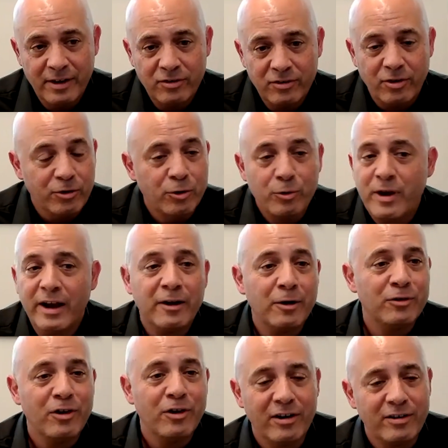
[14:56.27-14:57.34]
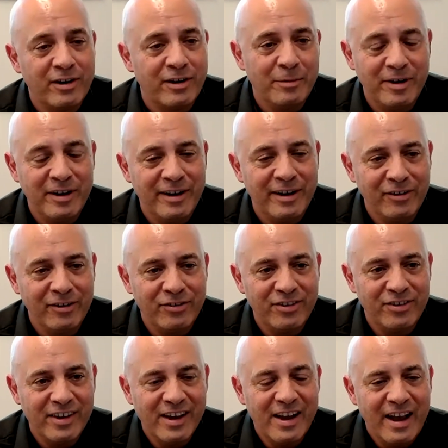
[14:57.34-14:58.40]
So you can't go talk to anybody else,
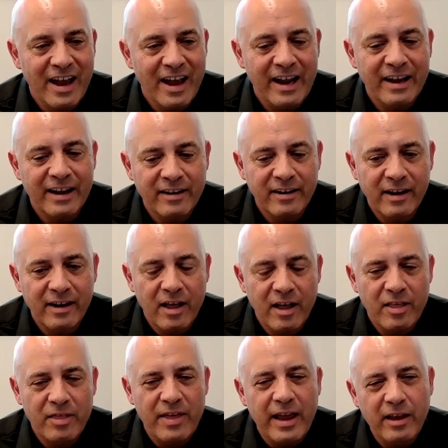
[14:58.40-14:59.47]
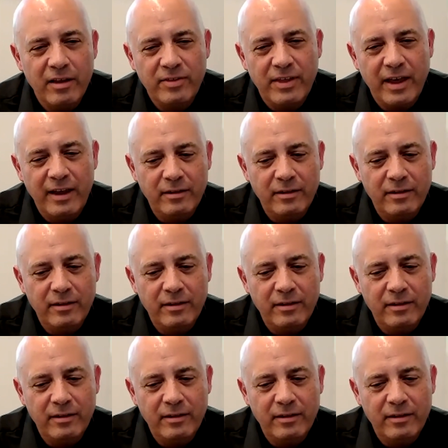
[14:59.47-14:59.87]
and they